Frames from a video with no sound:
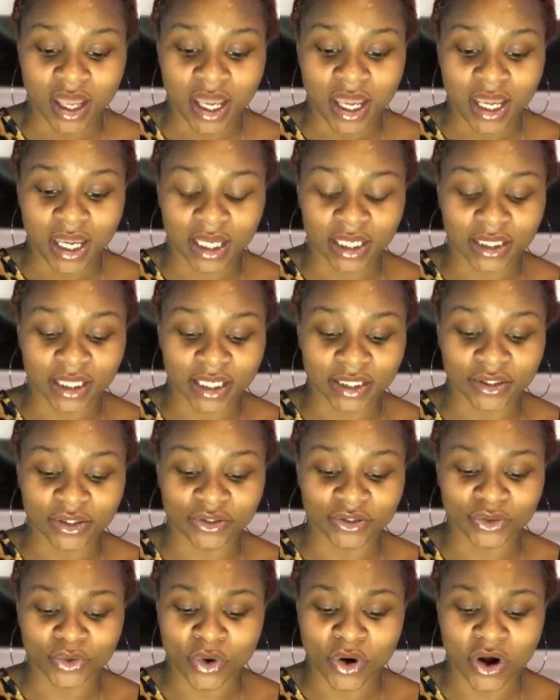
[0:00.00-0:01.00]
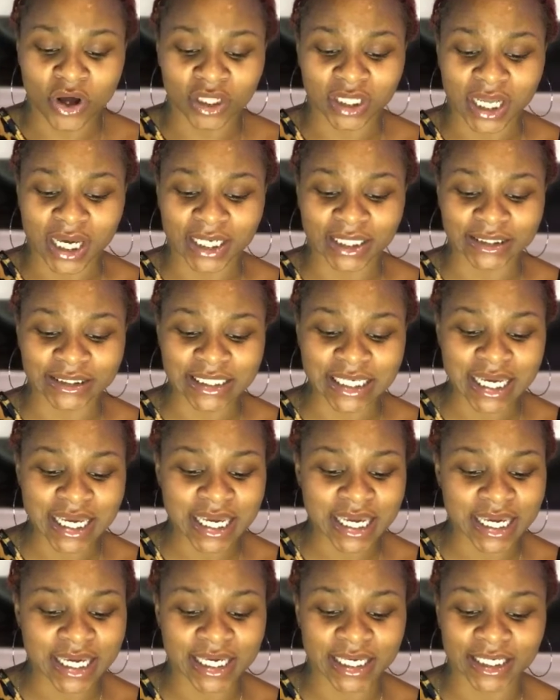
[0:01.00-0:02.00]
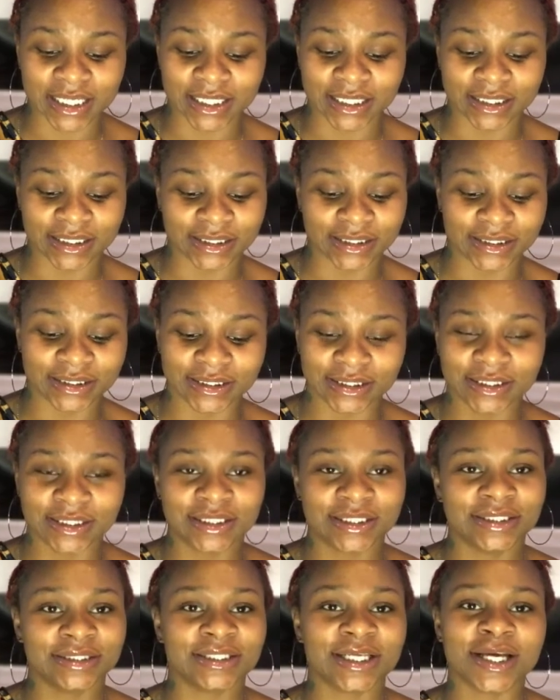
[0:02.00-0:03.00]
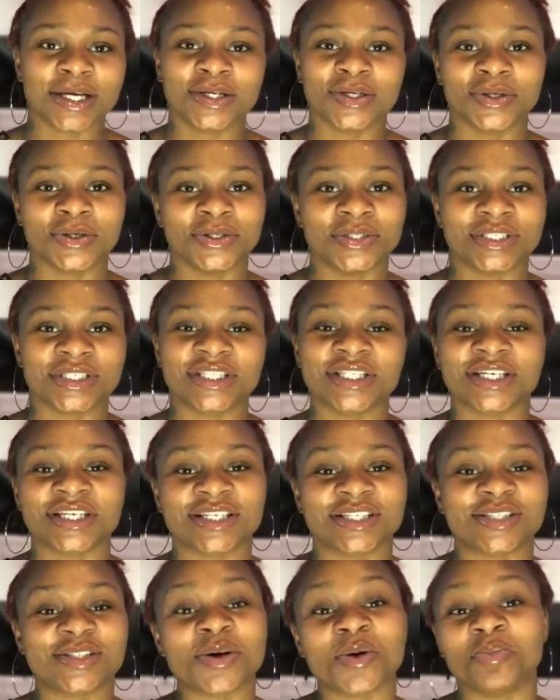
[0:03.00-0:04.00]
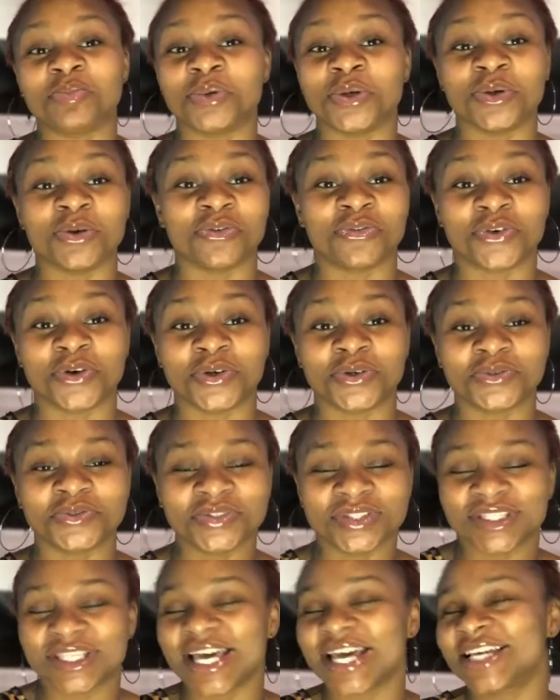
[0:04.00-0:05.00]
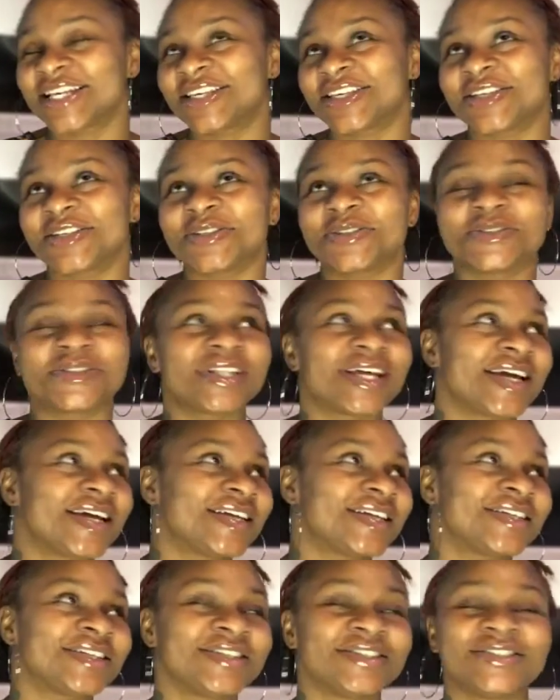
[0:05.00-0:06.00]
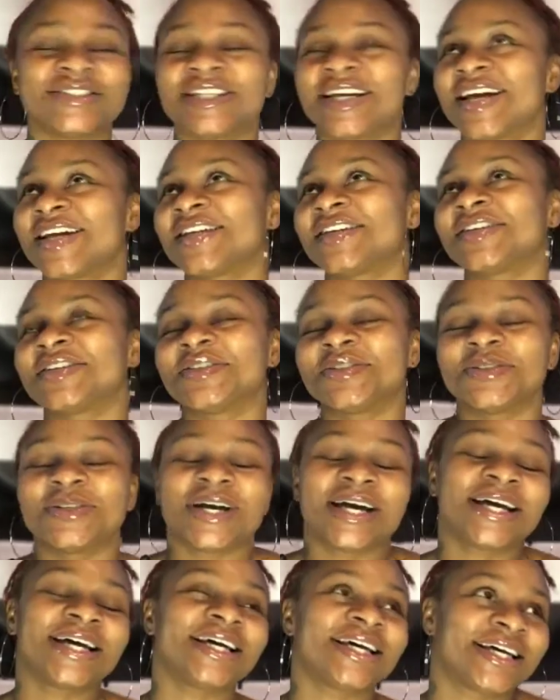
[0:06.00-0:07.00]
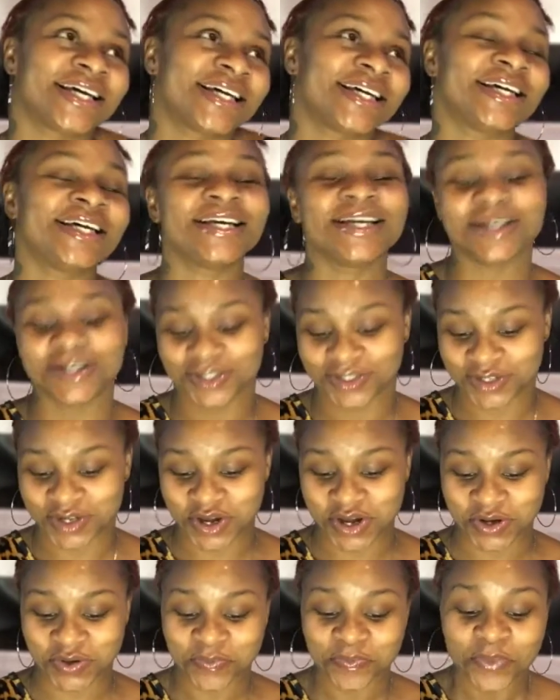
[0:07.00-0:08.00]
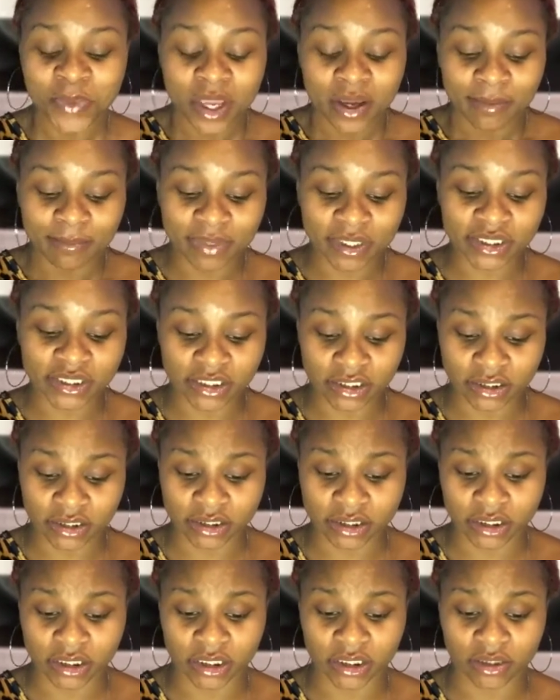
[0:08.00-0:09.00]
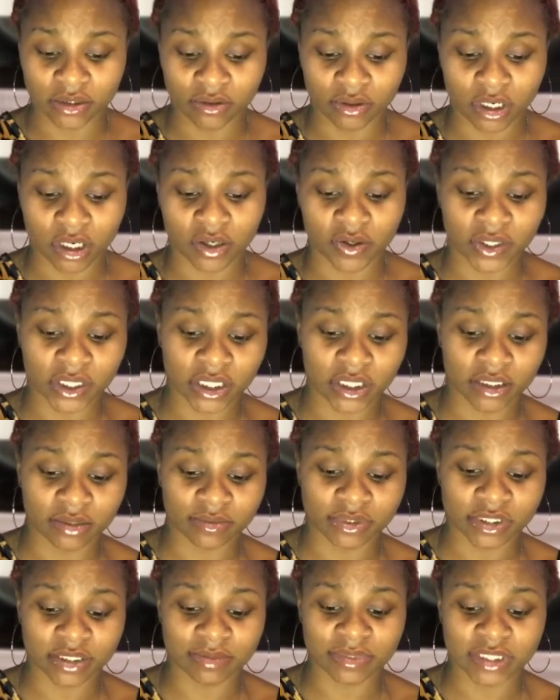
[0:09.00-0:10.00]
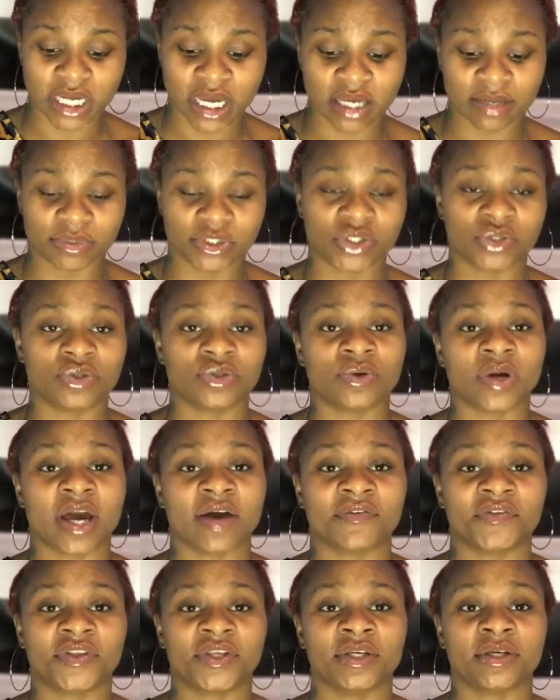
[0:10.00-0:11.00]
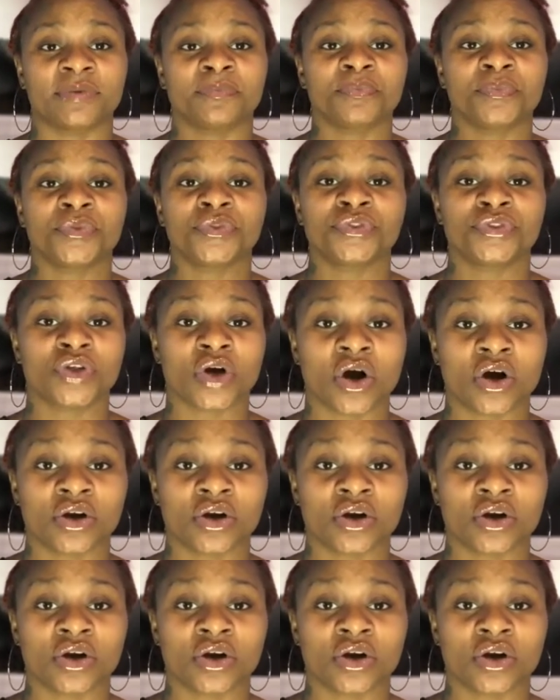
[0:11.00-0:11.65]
And I know you all like, dang, that girl is looking so beautiful. Thank you, thank you, thank you. No, but seriously, you know, sometimes you do have to doll